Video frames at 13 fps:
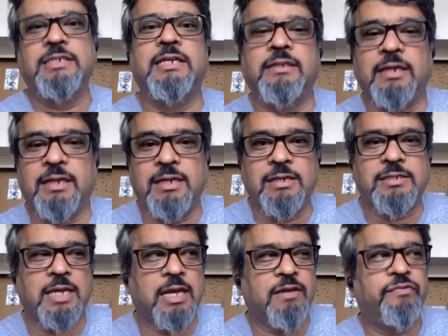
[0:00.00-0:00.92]
or
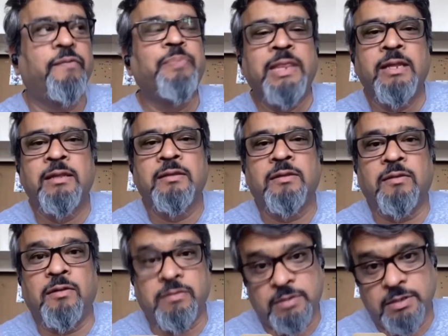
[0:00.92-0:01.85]
the spouse has and
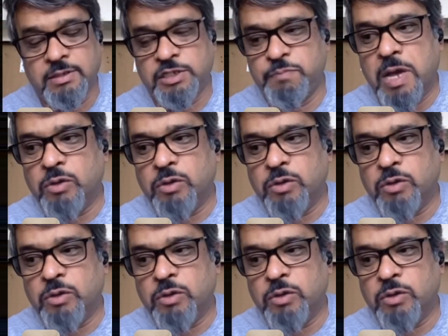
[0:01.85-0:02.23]
other stuff.